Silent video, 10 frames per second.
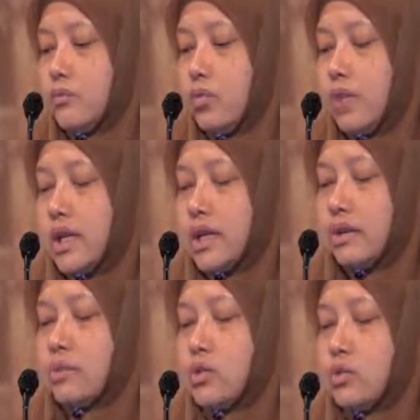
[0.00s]
When it
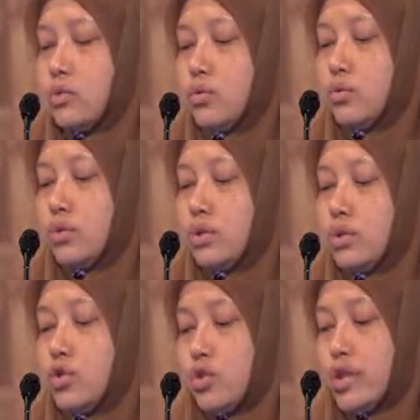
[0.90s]
comes to
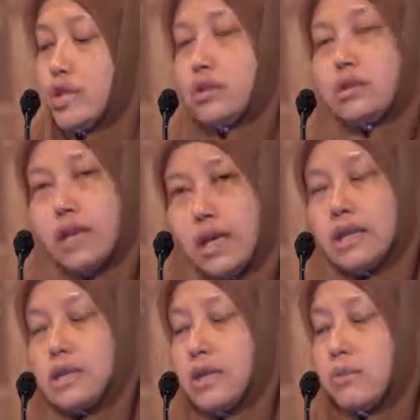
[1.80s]
trust and
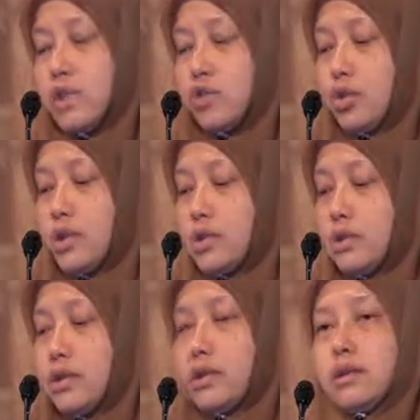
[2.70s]
Islamic
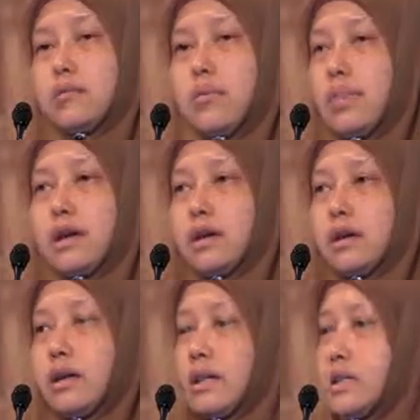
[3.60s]
trust,
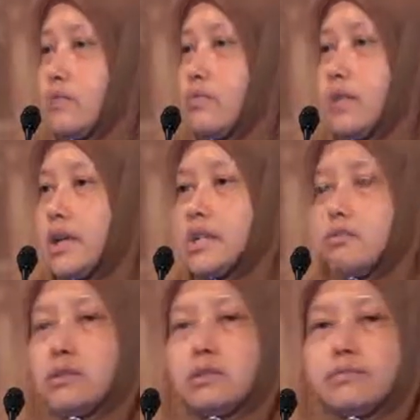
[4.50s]
it is
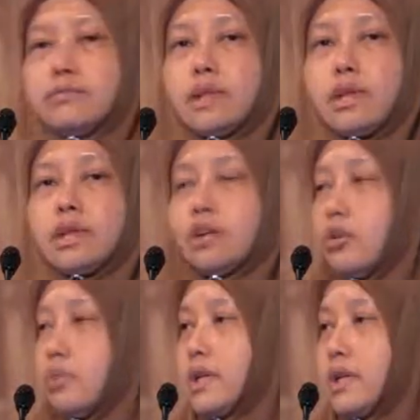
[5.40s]
flexible and
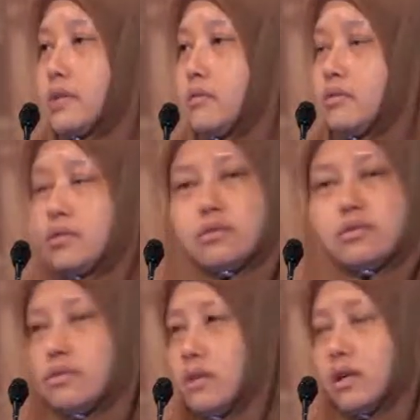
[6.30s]
accommodates
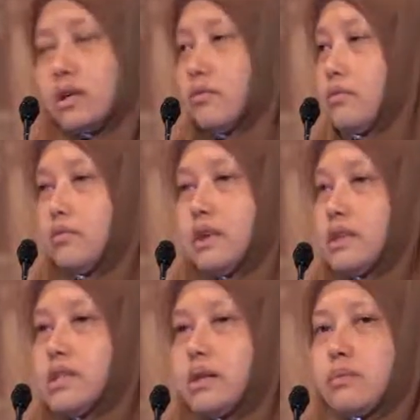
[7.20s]

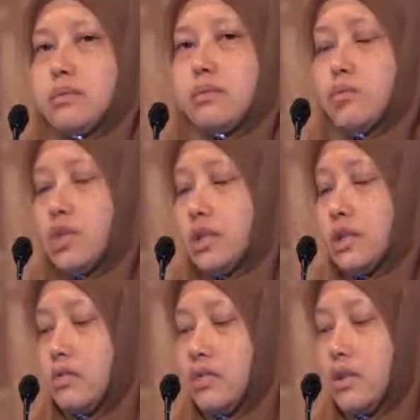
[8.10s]
various types of
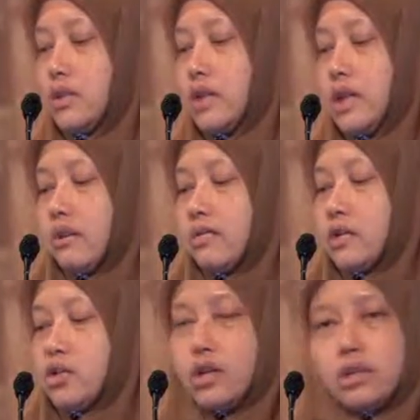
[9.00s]
objectives. You can
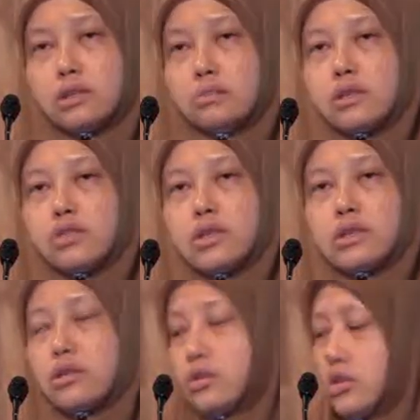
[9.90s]
have charitable
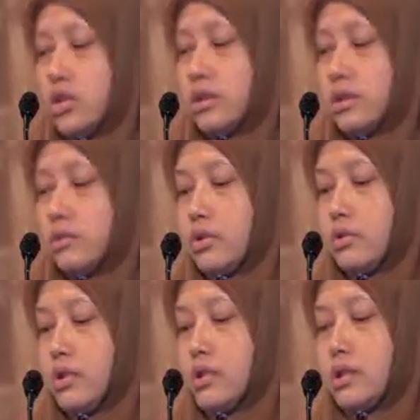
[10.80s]
trust, non-charitable
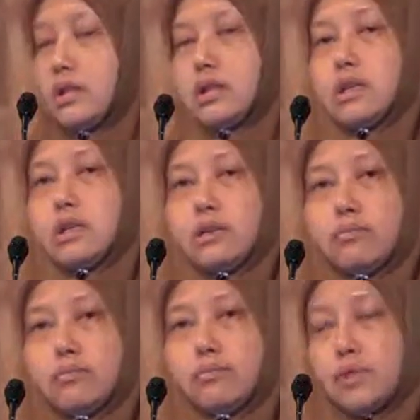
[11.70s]
trust,
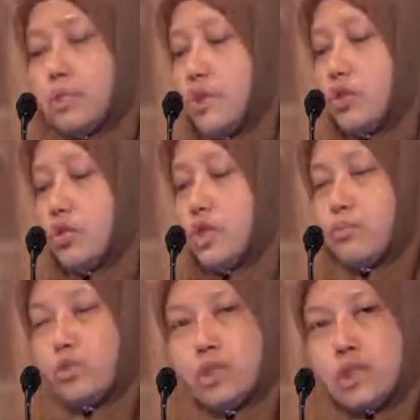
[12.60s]
purpose
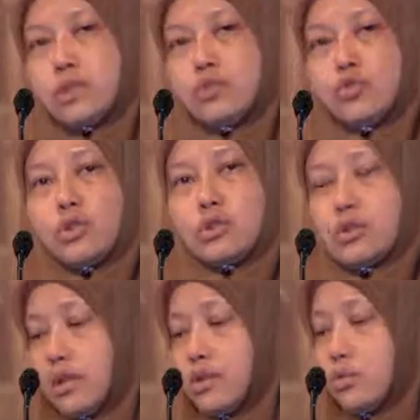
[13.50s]
trust, protective
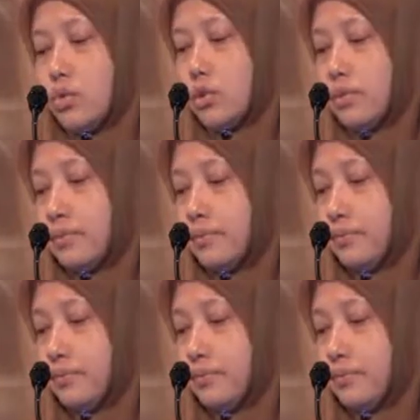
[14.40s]
trust, and so on.